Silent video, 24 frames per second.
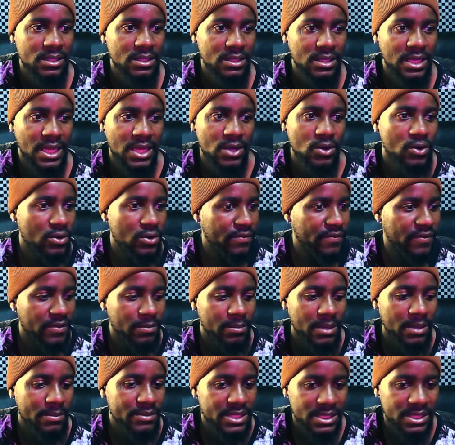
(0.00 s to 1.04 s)
I don't know,
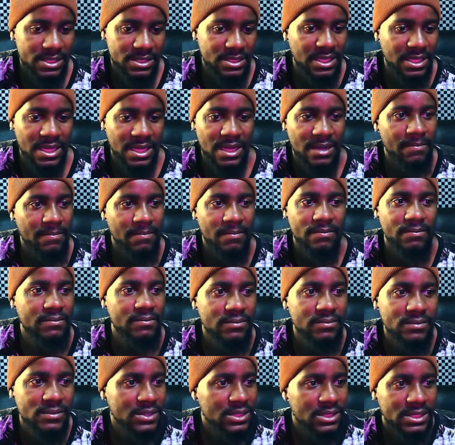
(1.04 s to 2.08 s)
family, I'm just
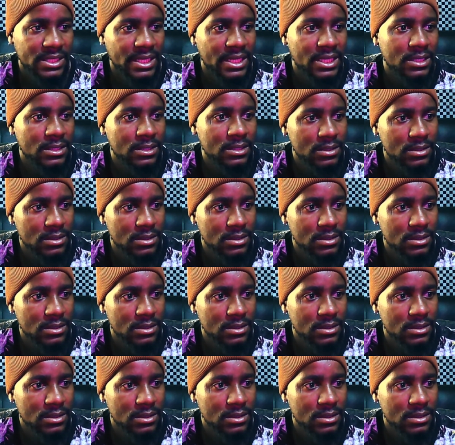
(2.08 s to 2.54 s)
saying.